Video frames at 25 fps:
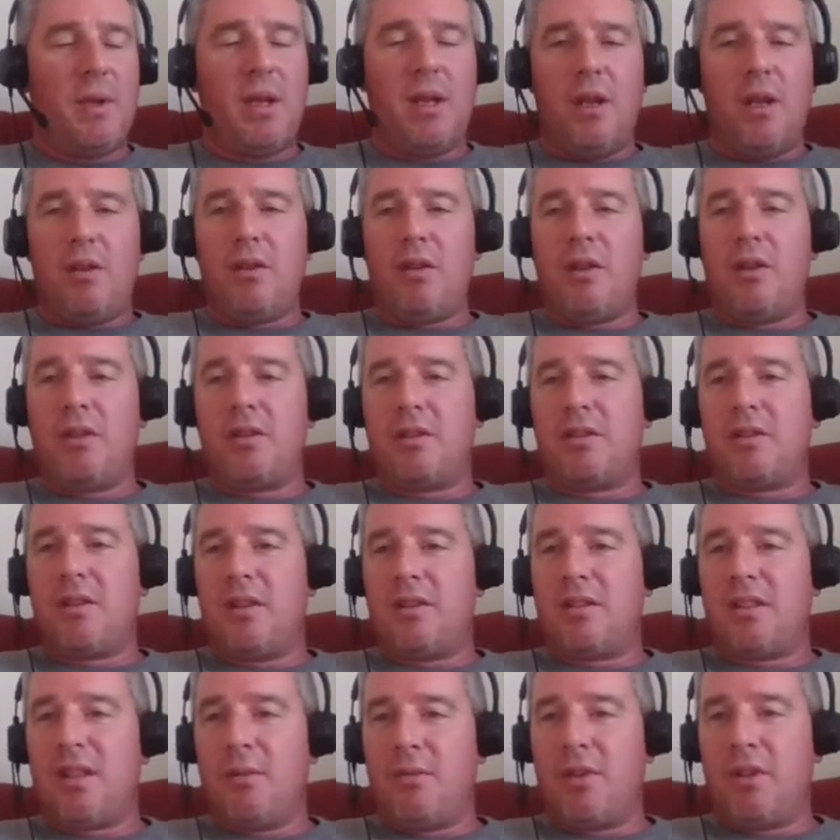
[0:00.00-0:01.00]
there's
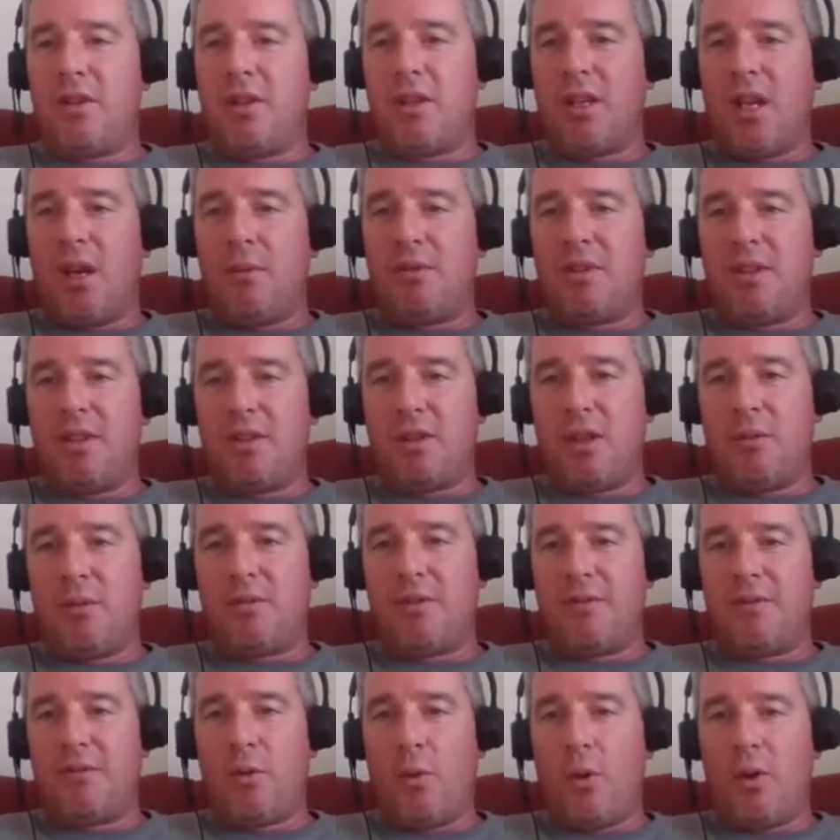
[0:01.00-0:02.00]
something that comes in terms
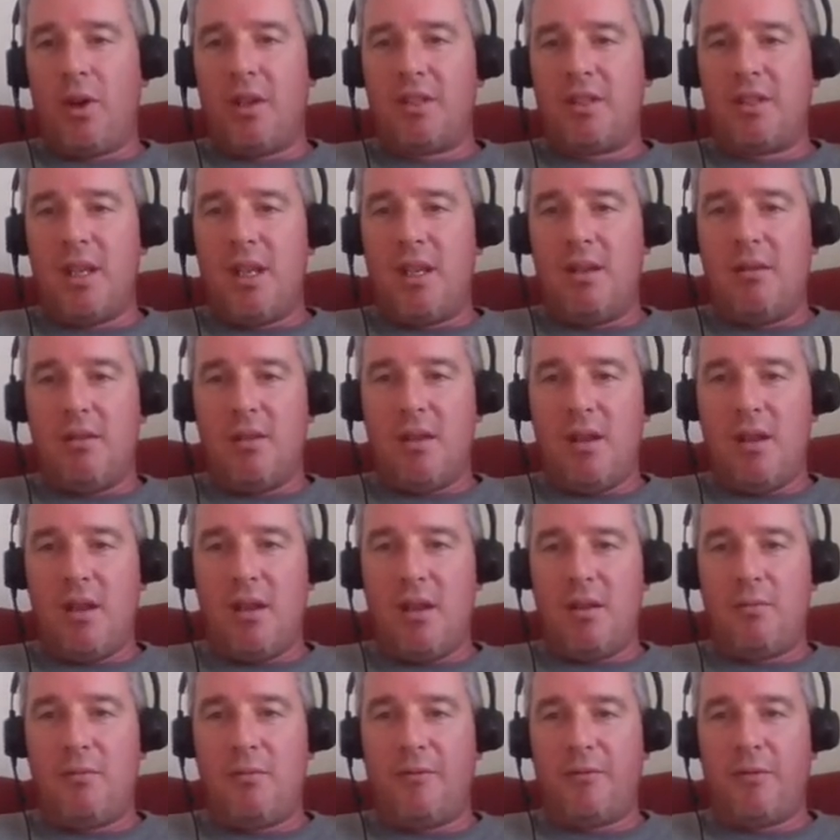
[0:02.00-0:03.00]
of quality
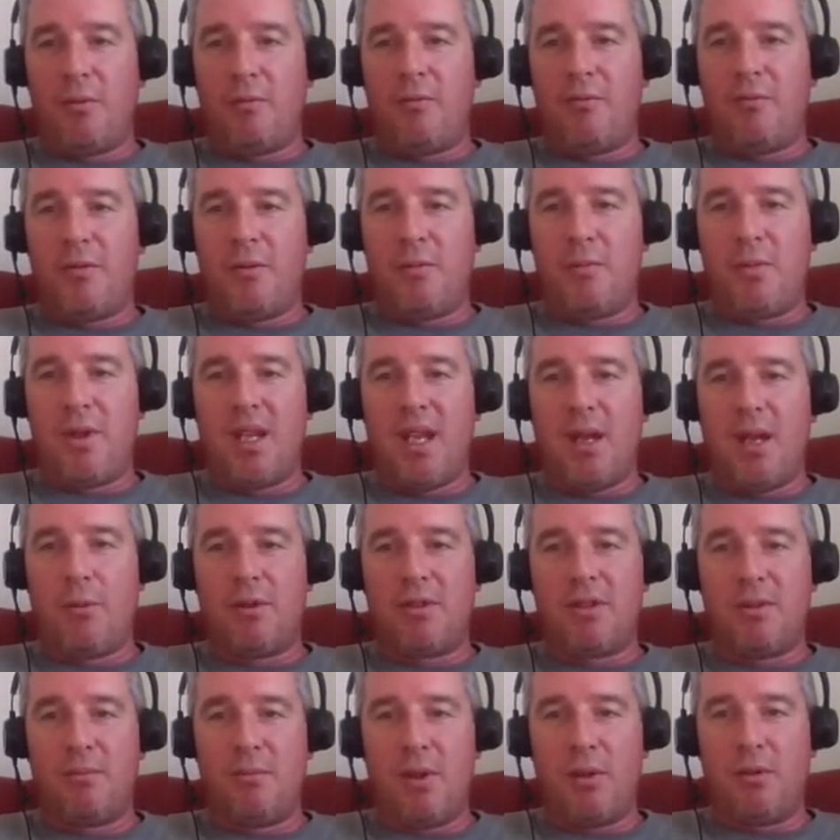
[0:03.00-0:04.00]
from being able
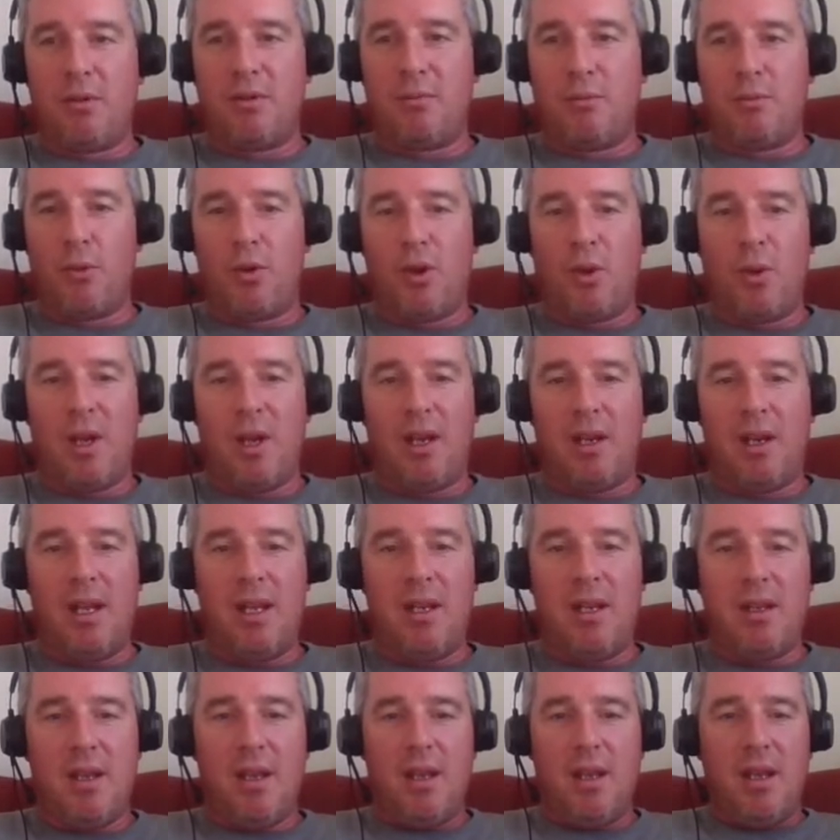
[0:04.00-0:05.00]
to build more quickly.
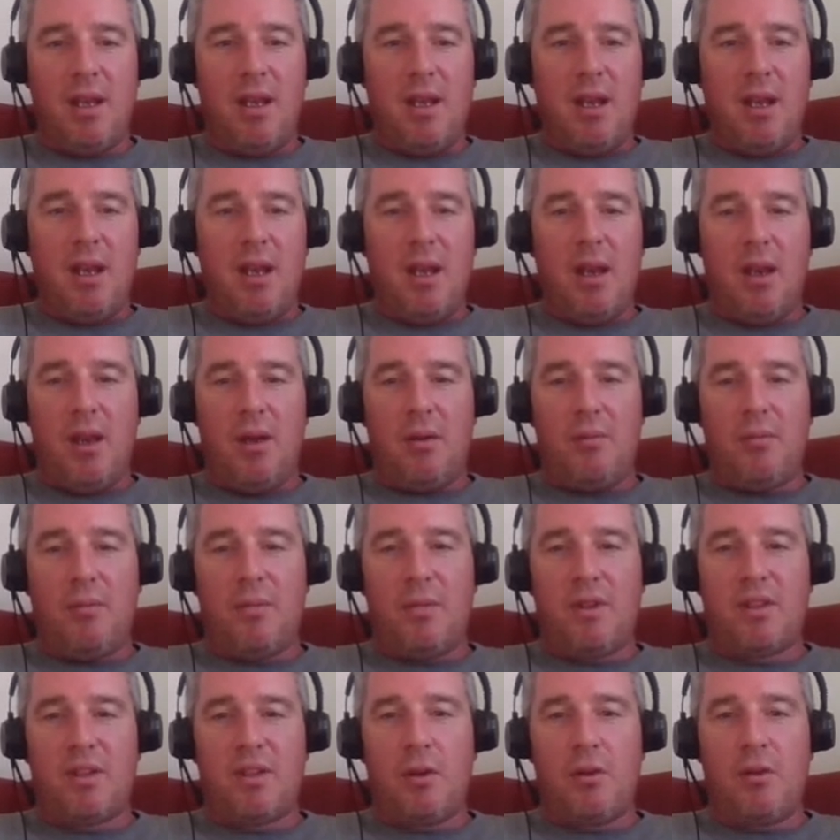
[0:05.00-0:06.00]

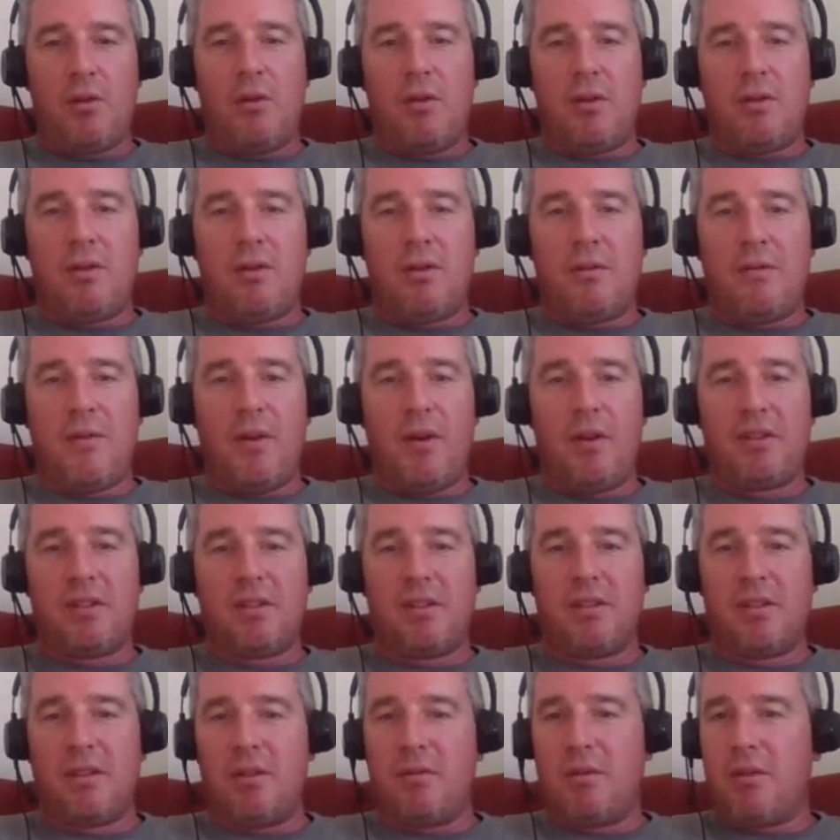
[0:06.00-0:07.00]
So the faster
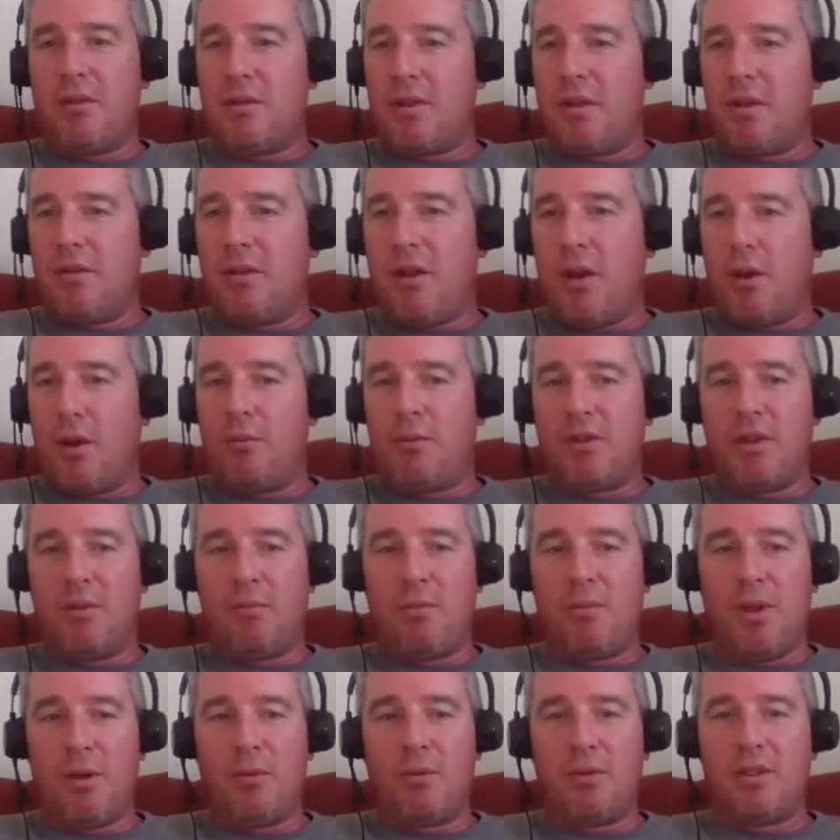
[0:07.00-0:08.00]
that homes are
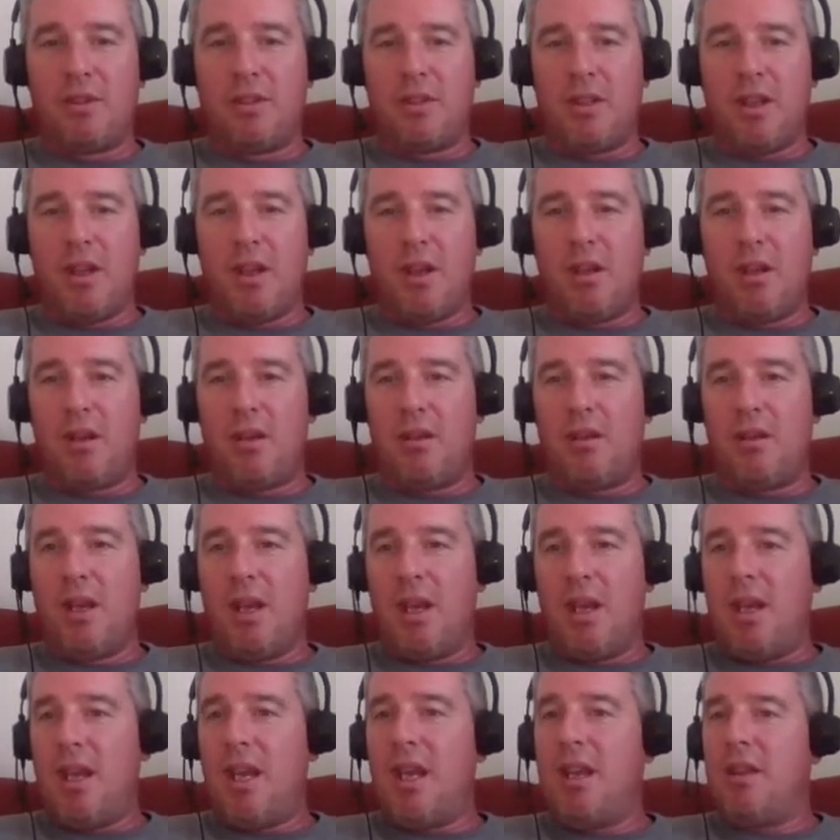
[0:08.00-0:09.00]
built,
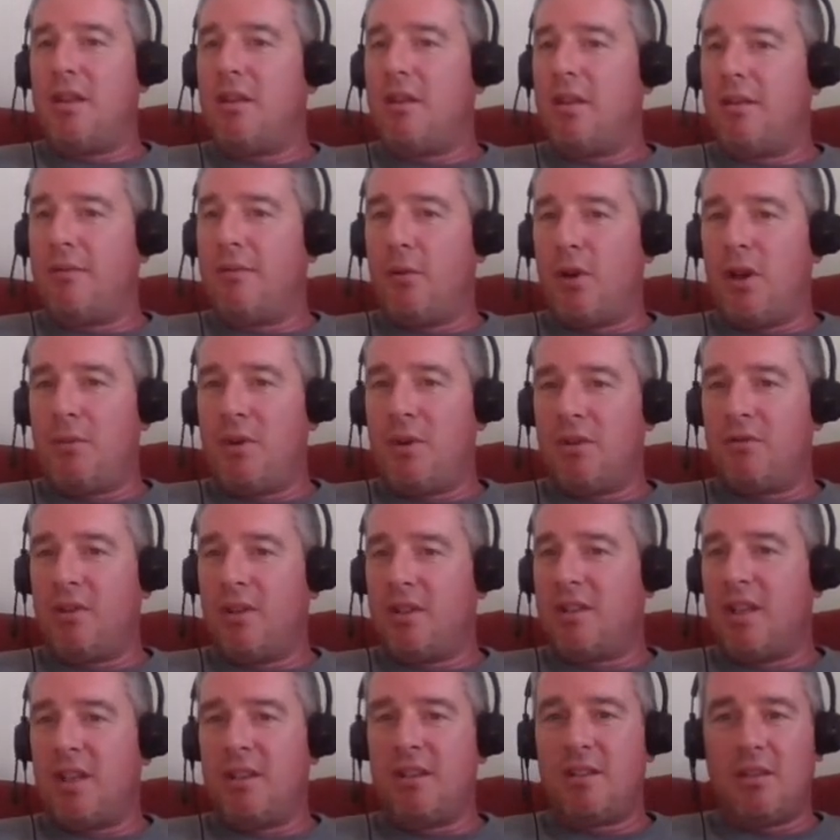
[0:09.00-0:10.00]
either in a volumetric
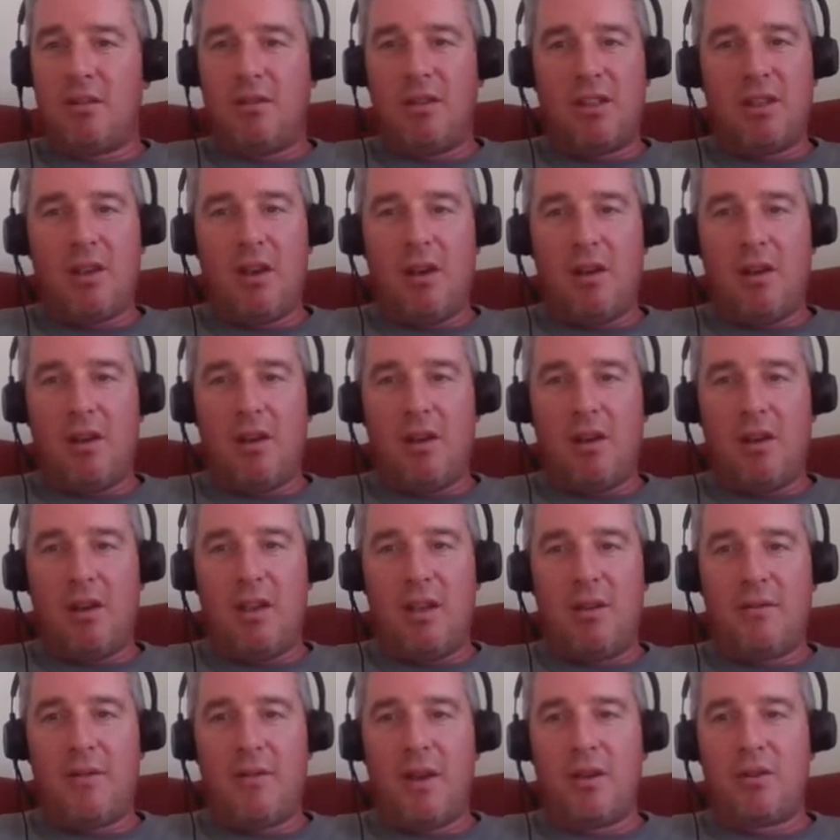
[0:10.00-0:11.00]
sense, so entirely
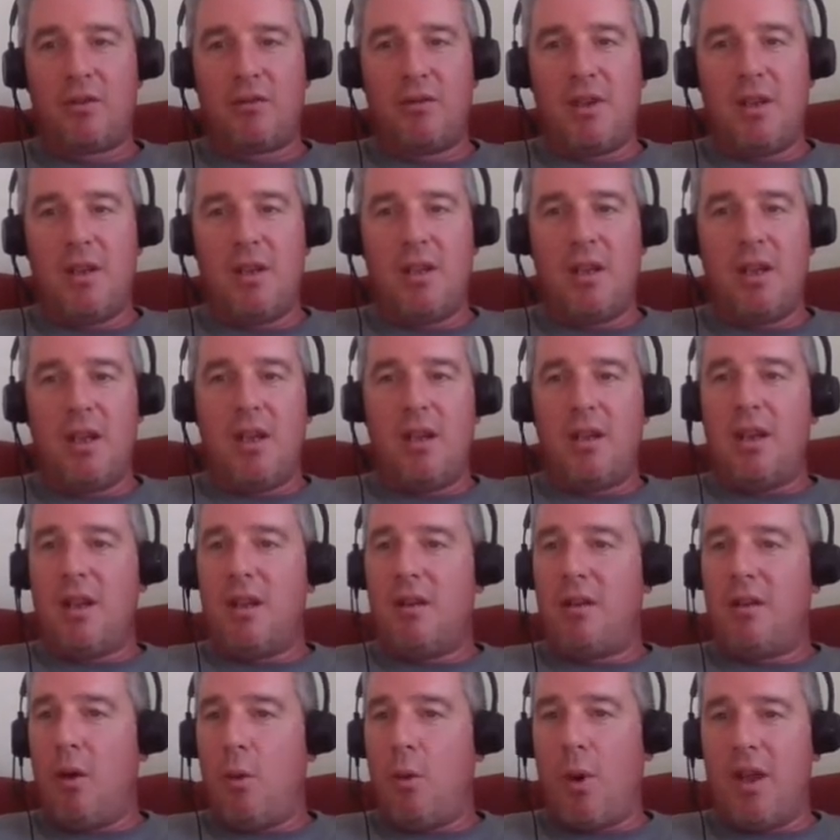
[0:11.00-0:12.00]
in a factory,
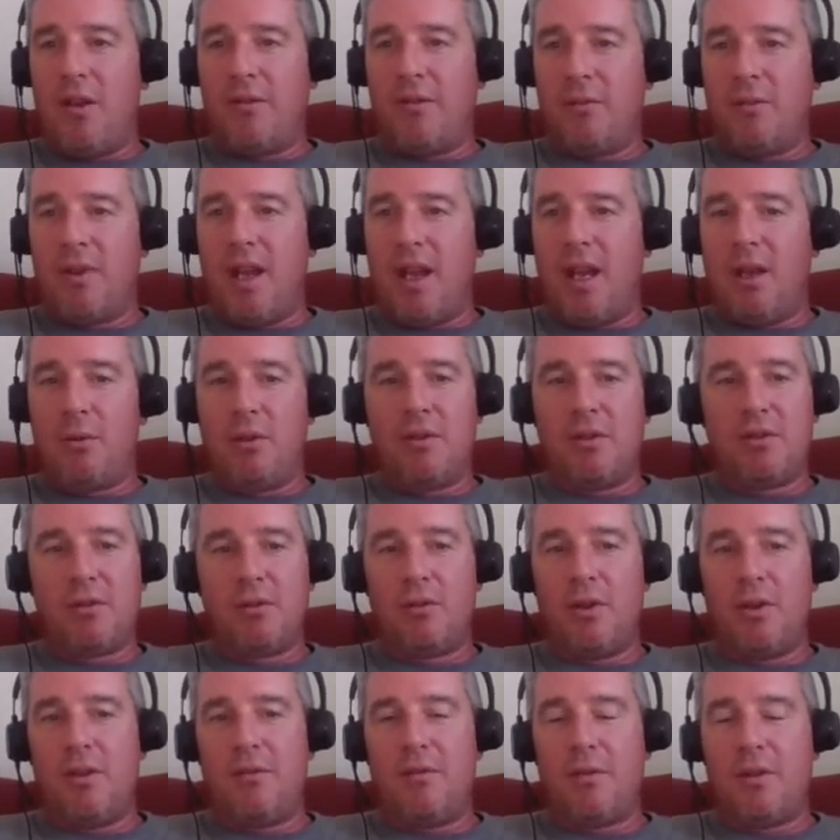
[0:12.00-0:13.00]
away from the elements, or
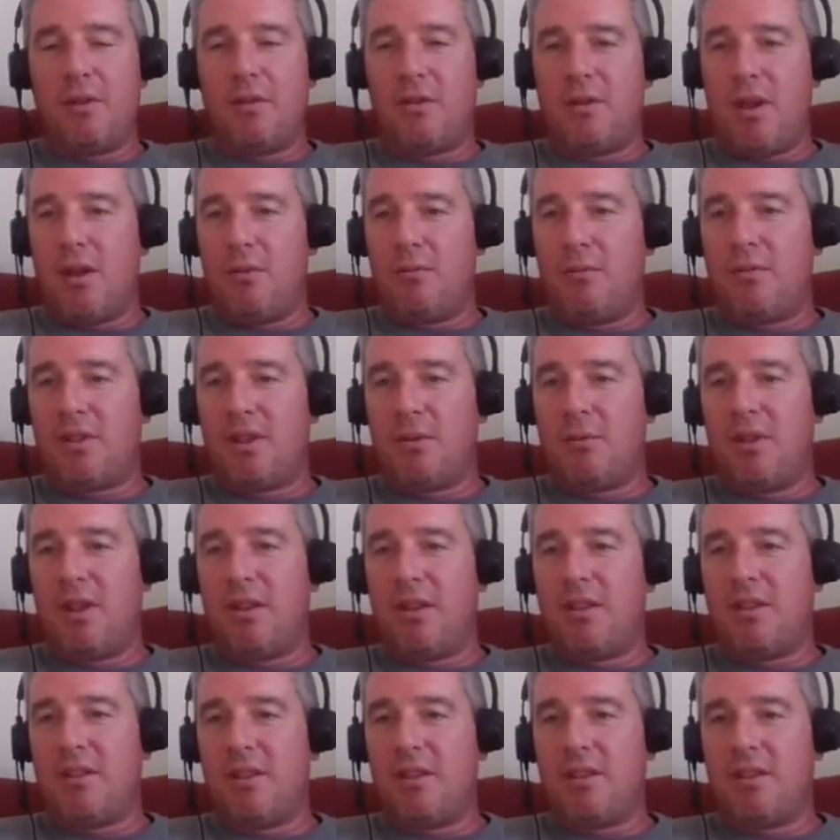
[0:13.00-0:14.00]
even some of the other
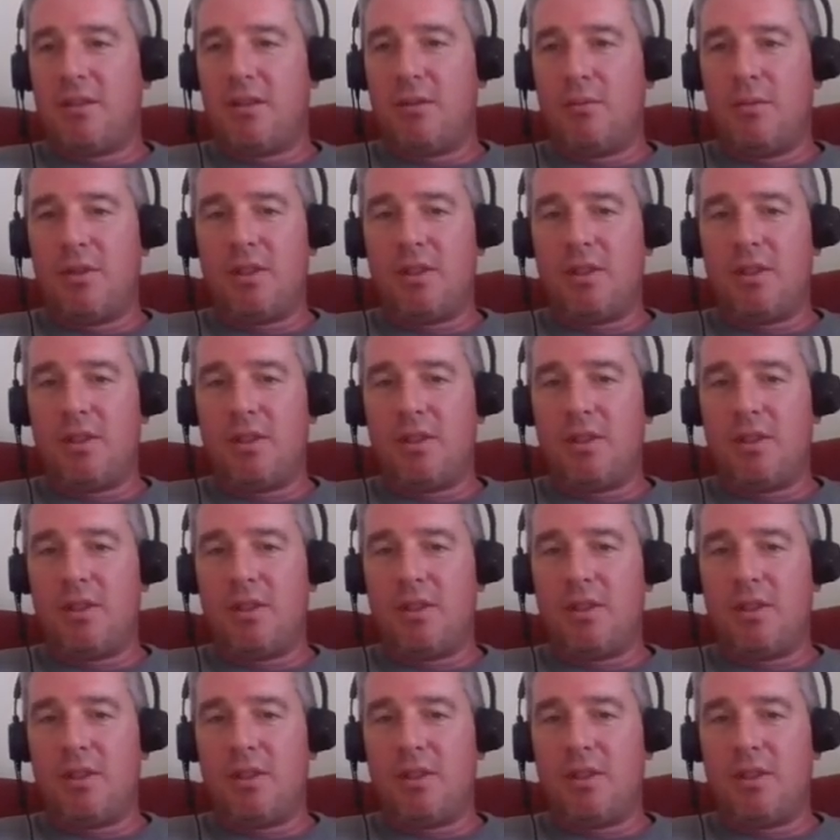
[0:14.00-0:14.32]
systems.